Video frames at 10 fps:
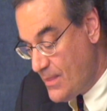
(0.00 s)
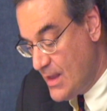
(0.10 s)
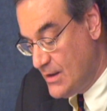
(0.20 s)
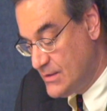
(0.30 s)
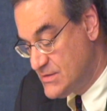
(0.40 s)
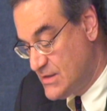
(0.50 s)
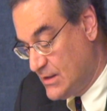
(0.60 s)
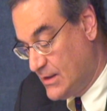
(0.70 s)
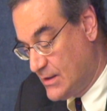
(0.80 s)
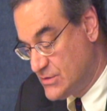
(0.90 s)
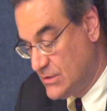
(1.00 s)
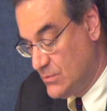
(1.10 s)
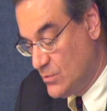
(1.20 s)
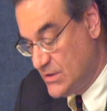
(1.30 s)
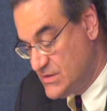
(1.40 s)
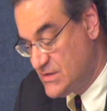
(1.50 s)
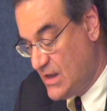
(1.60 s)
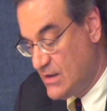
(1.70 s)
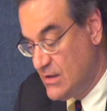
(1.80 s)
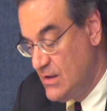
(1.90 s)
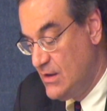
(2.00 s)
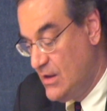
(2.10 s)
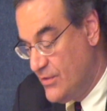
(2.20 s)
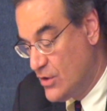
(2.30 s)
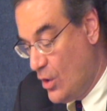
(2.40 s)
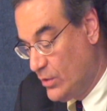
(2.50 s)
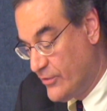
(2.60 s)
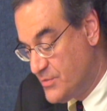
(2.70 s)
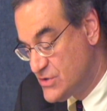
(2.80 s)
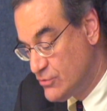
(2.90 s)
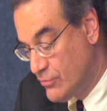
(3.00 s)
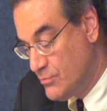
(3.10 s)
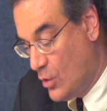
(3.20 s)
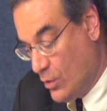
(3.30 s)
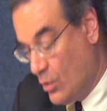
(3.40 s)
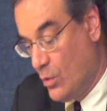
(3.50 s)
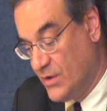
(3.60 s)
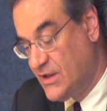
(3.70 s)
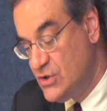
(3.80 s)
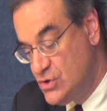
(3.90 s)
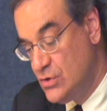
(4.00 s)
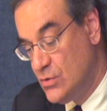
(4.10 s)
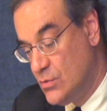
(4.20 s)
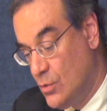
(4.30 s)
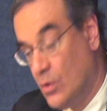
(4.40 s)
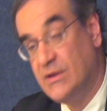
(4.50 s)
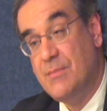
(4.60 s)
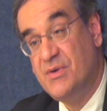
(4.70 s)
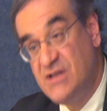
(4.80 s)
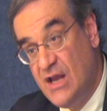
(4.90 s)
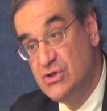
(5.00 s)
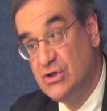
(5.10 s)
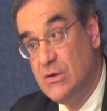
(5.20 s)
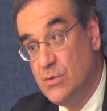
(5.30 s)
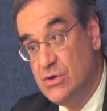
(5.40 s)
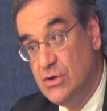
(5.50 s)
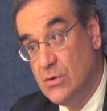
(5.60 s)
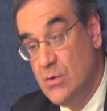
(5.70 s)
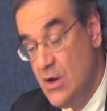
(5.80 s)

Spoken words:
And Stanley actually, when he said the goal of them is to or what they do or what they potentially would do